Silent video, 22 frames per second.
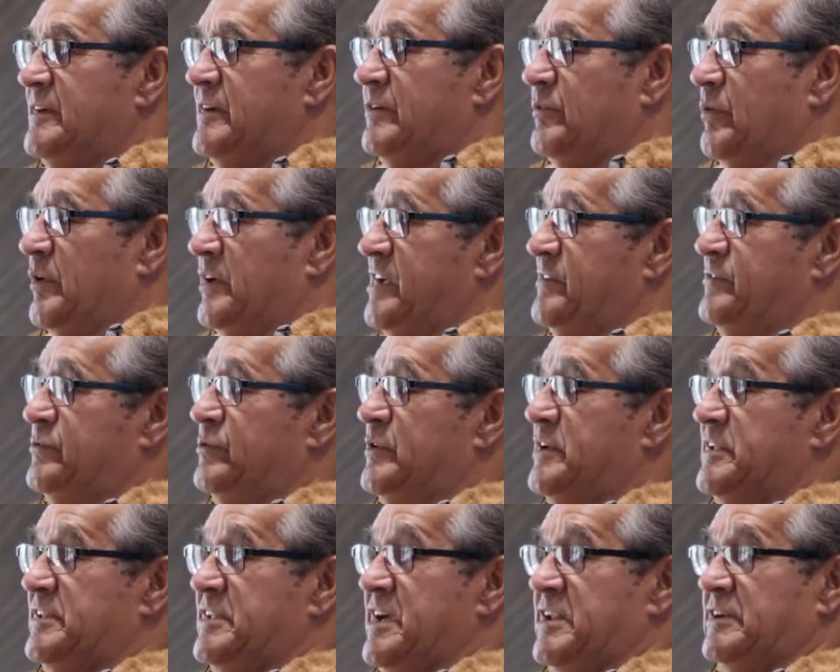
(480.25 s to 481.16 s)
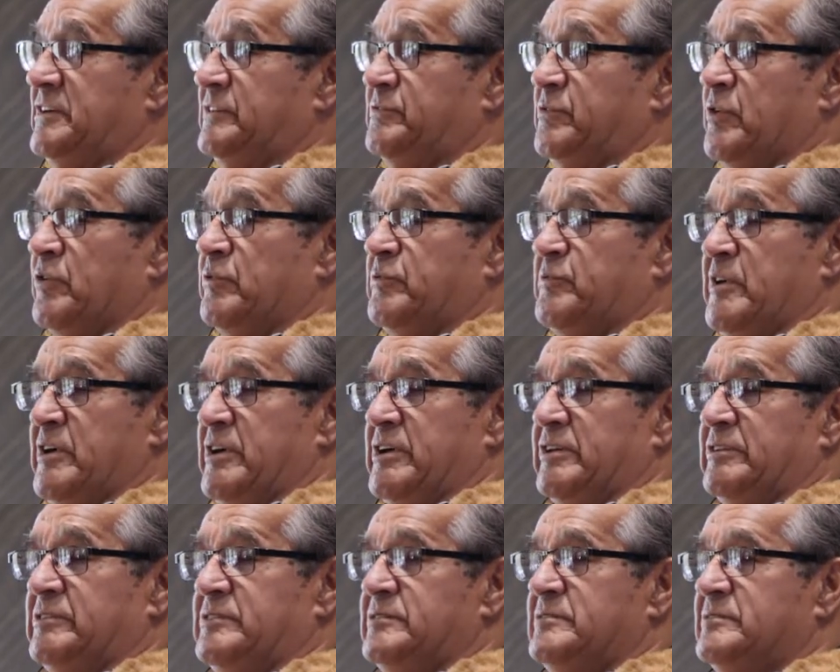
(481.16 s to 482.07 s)
whatever we needed for
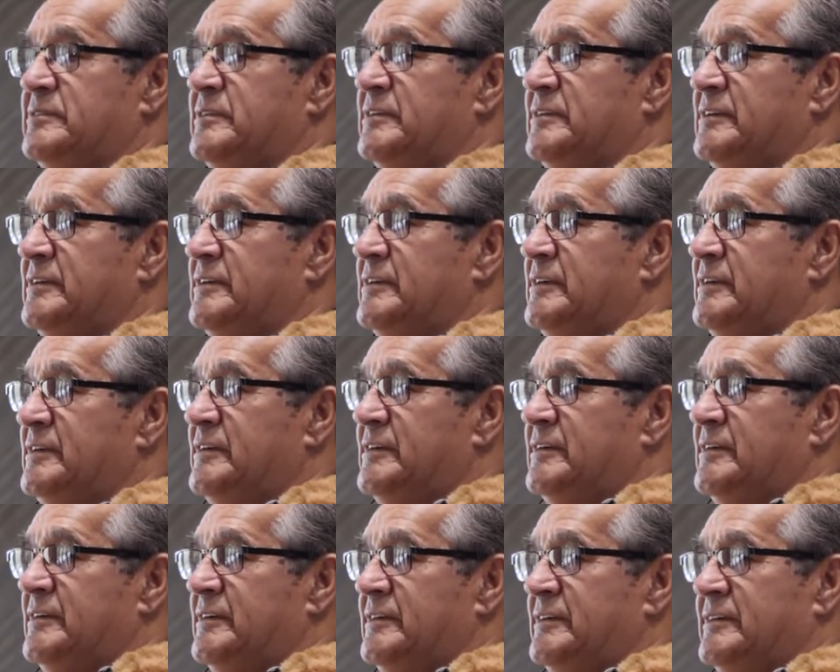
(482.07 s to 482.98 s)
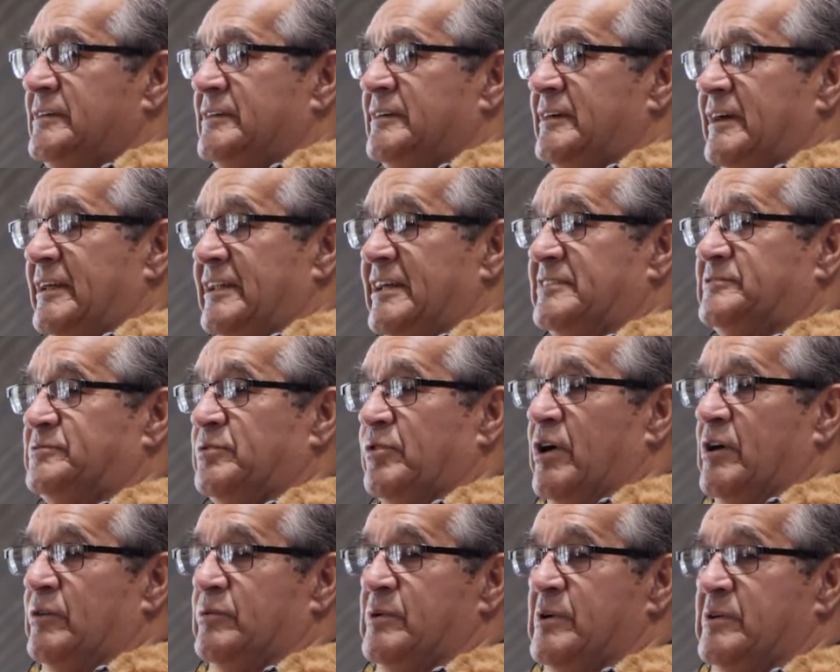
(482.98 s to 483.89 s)
food. And that's
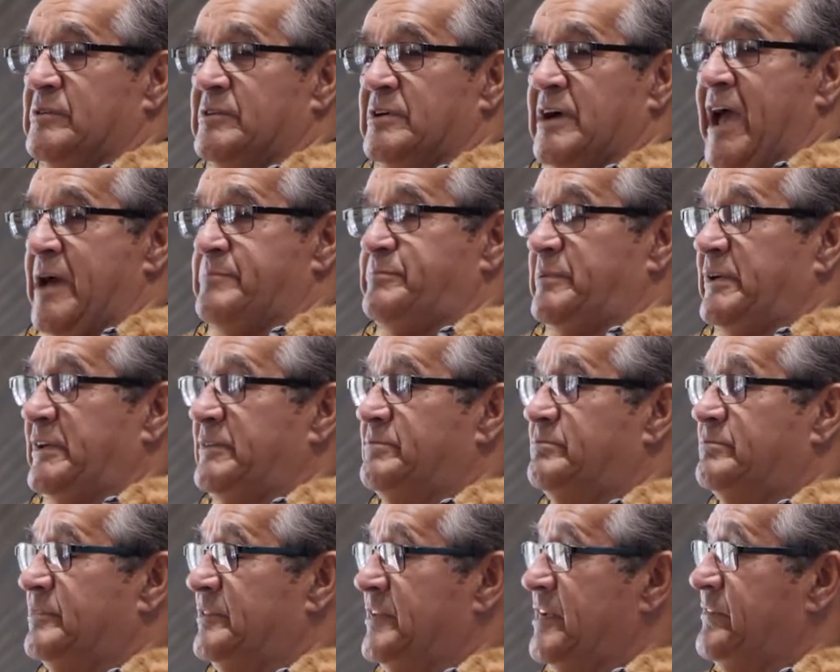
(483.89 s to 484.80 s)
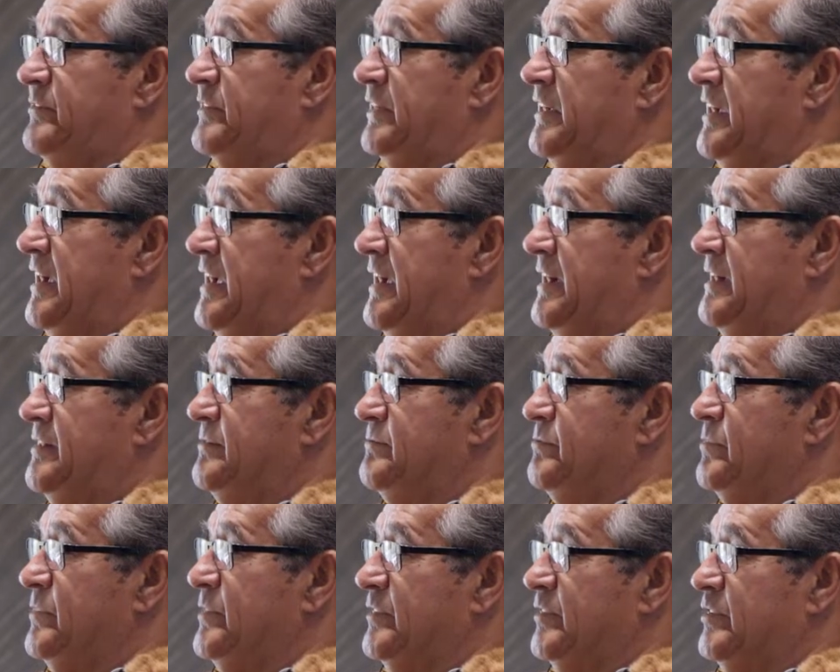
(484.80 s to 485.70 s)
why we were happy living here,
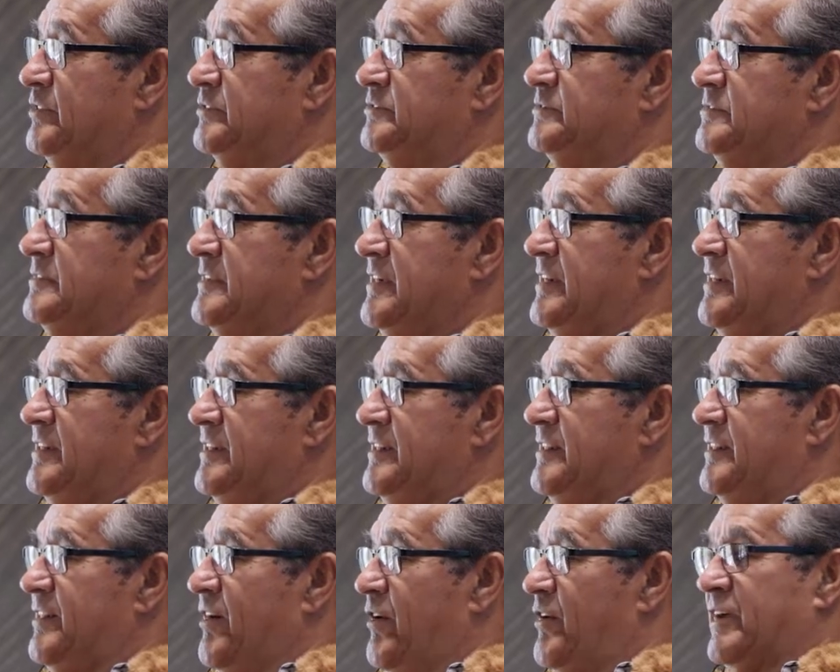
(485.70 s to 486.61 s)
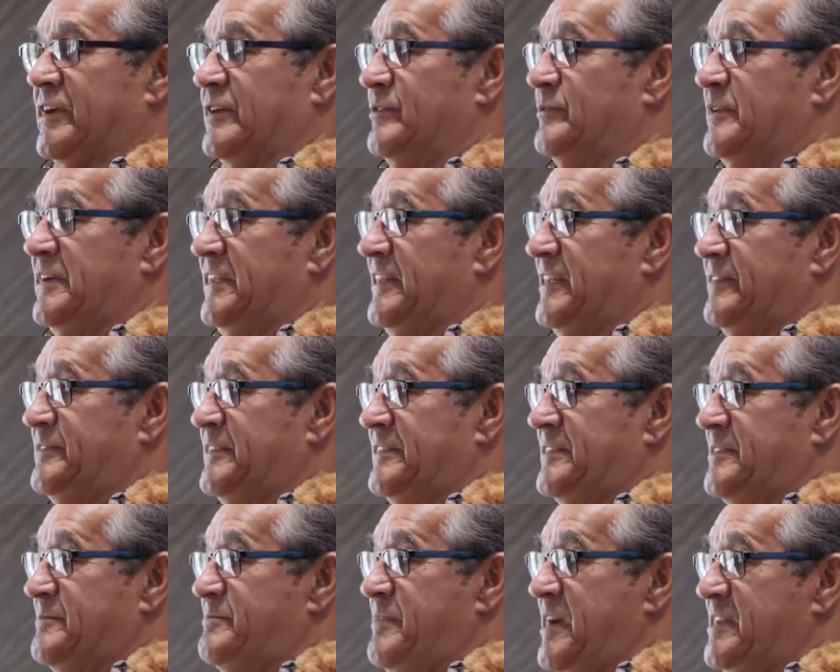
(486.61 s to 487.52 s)
because I reckon we lived in
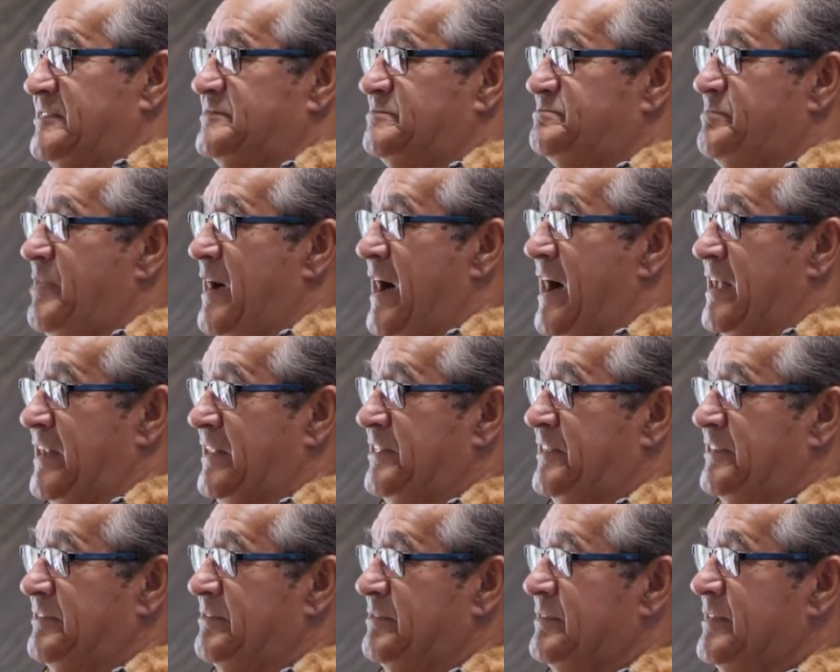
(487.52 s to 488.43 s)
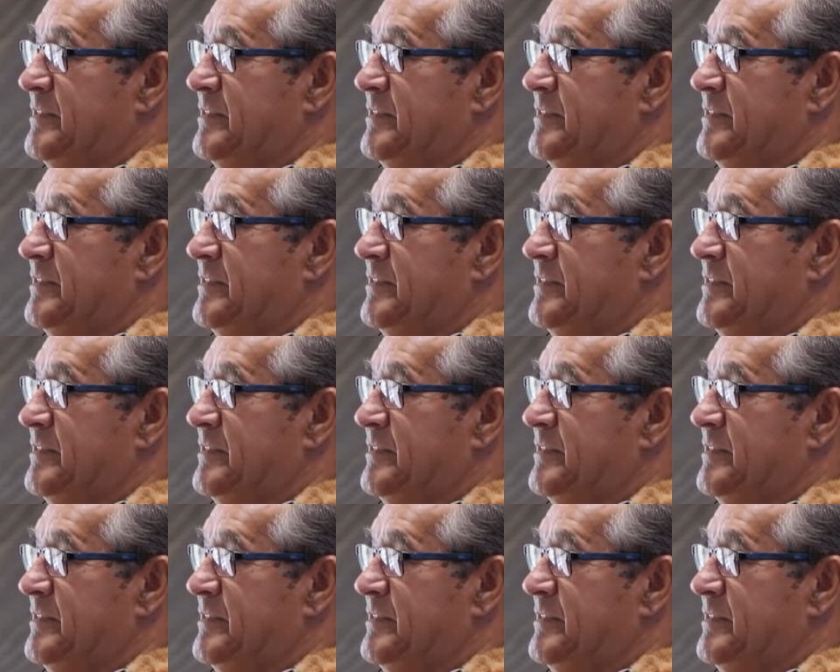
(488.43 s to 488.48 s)
the best part of the